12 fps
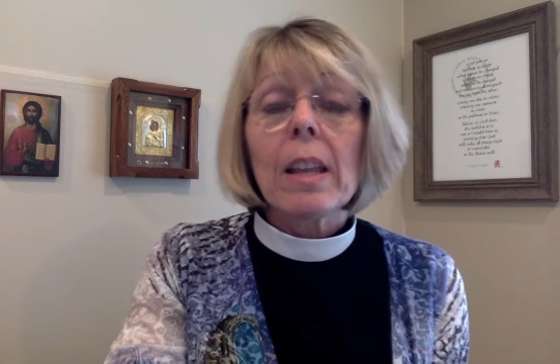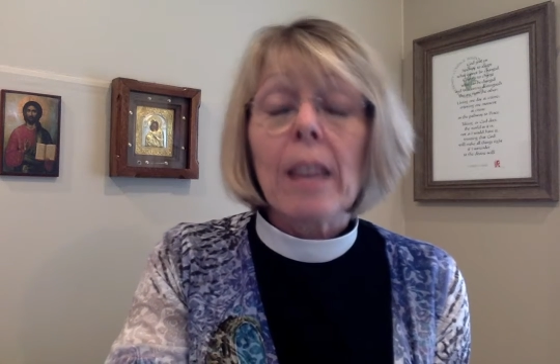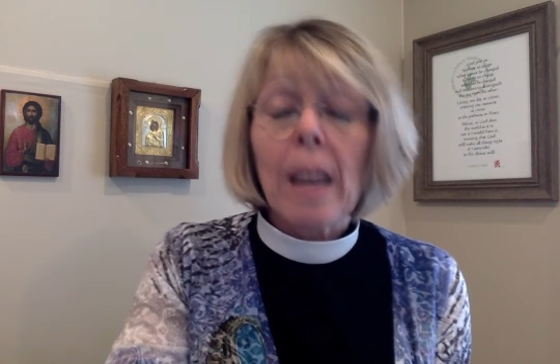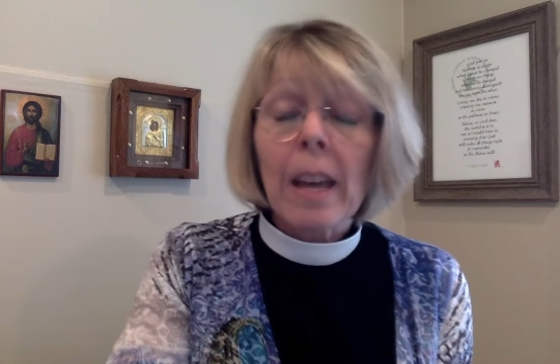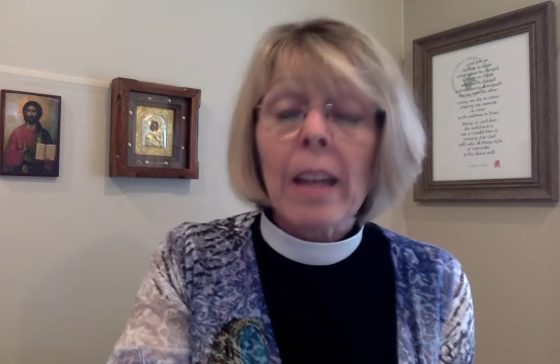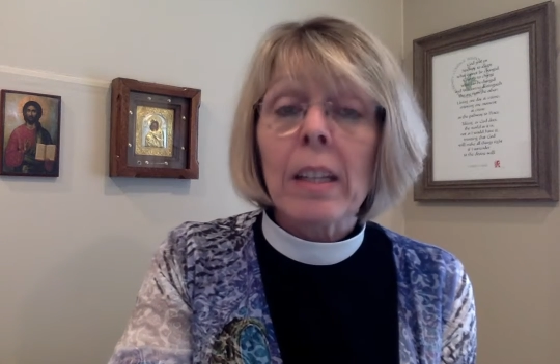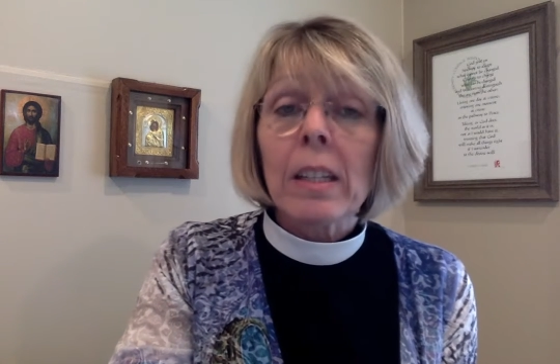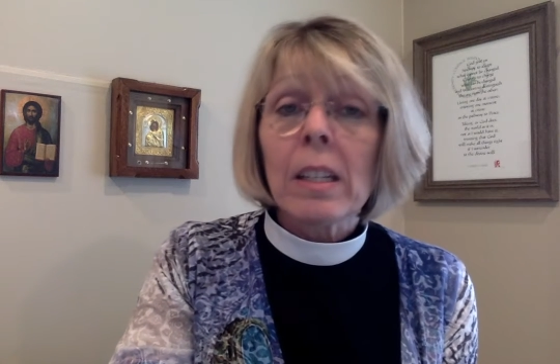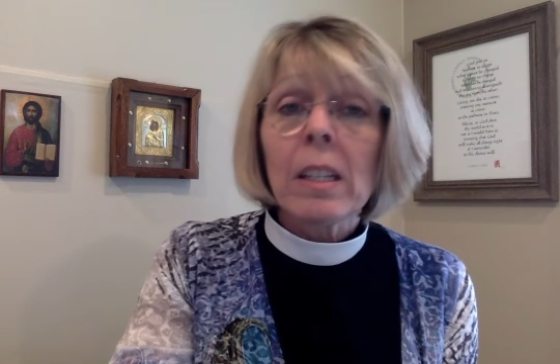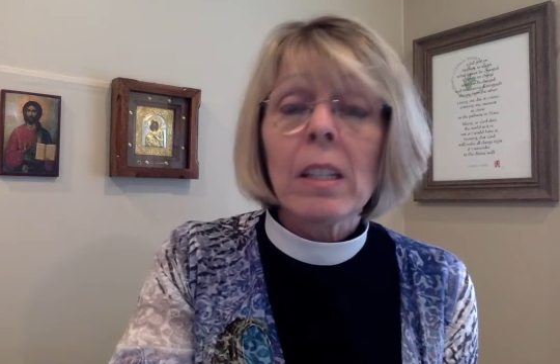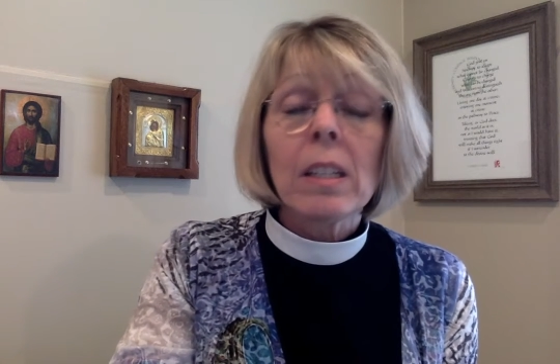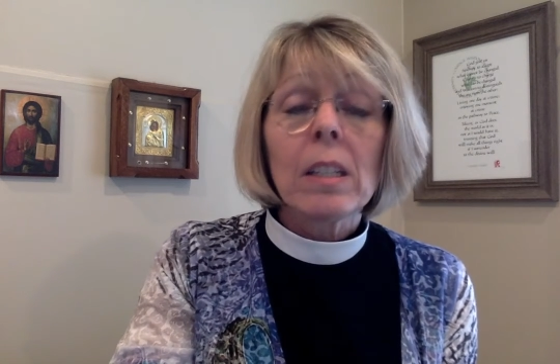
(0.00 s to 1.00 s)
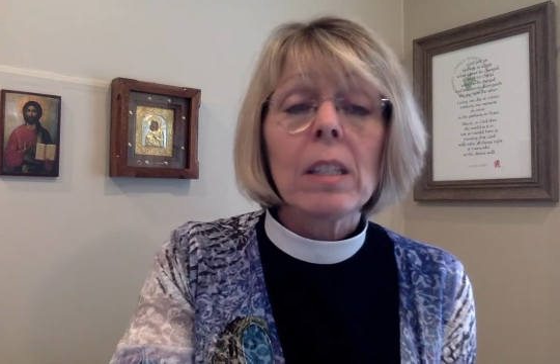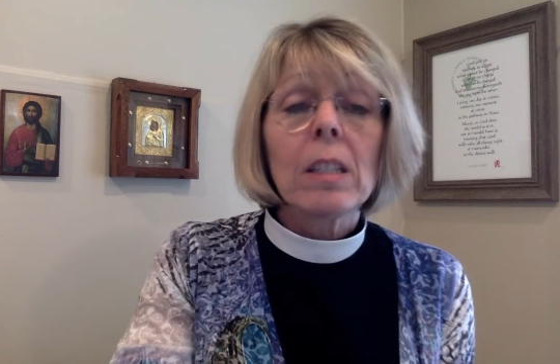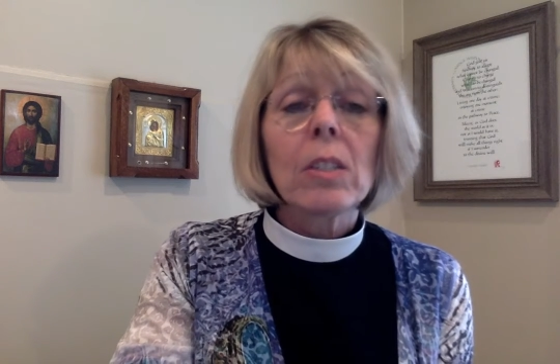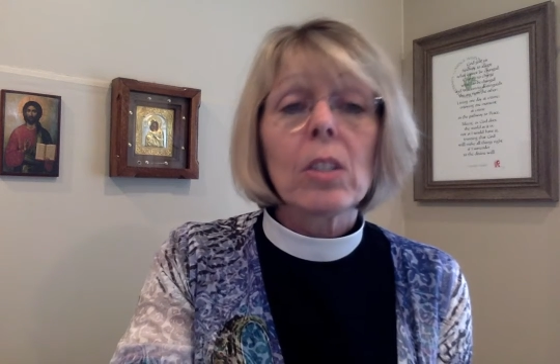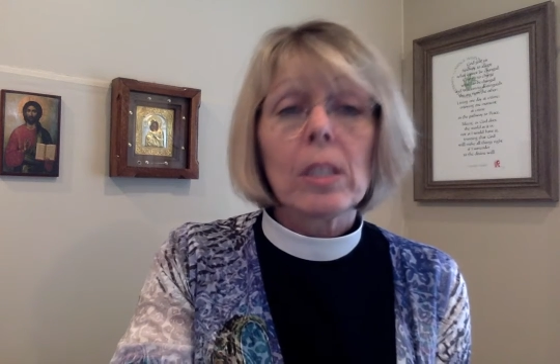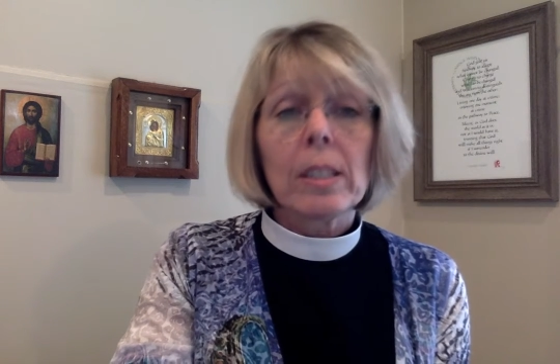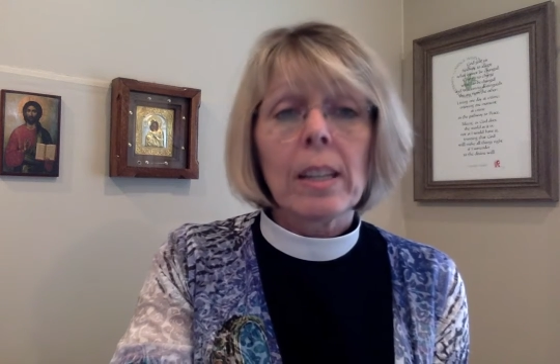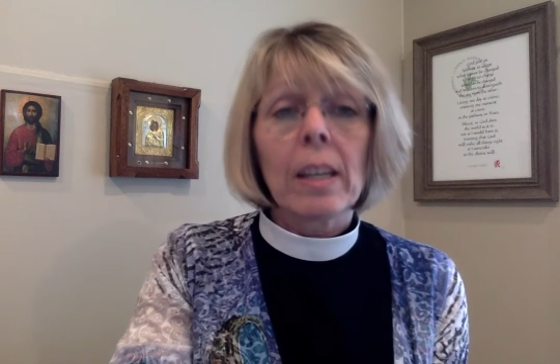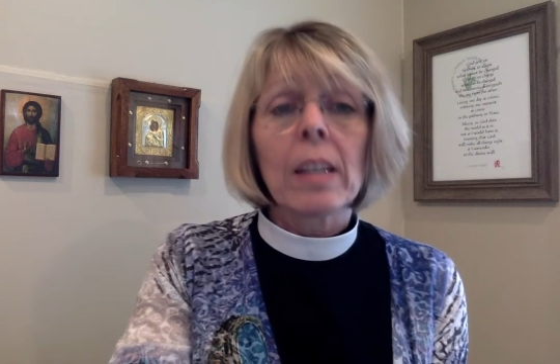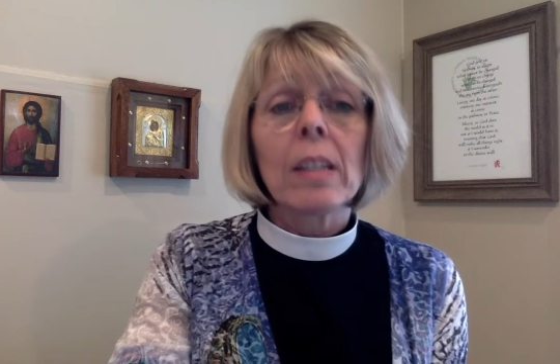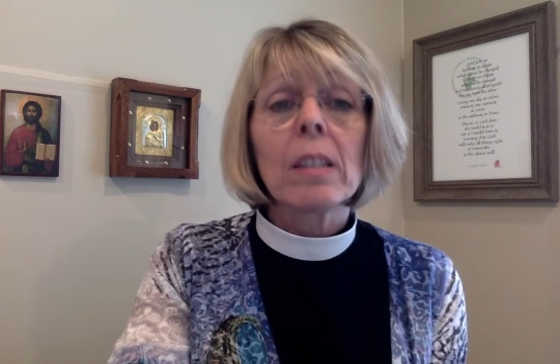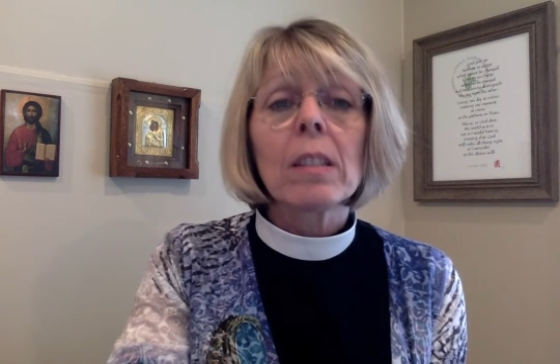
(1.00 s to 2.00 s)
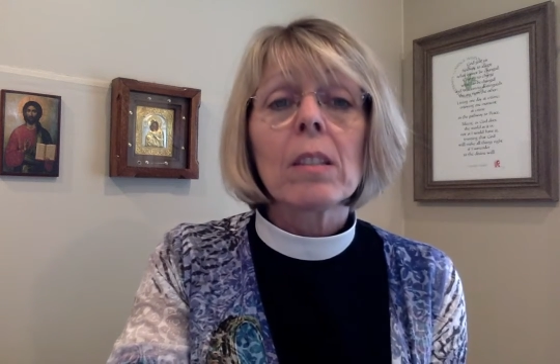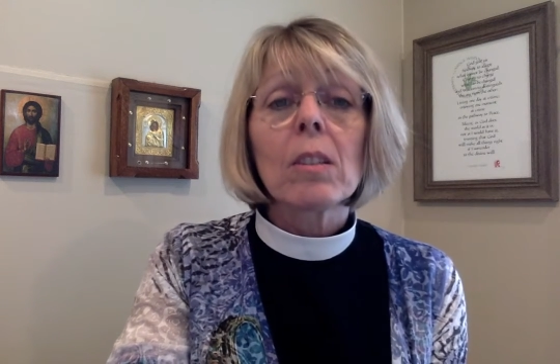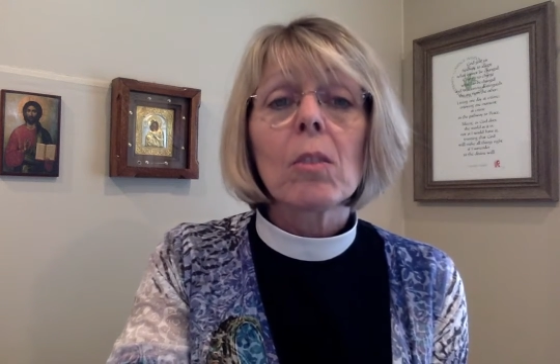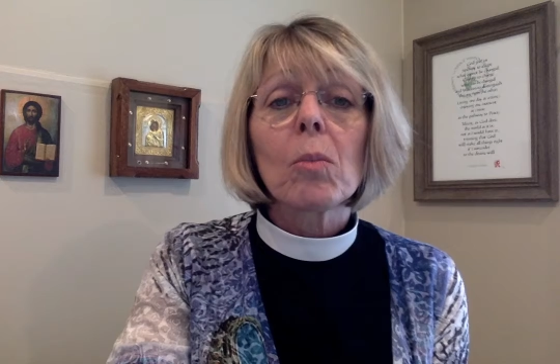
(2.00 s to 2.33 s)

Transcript: Then, she says,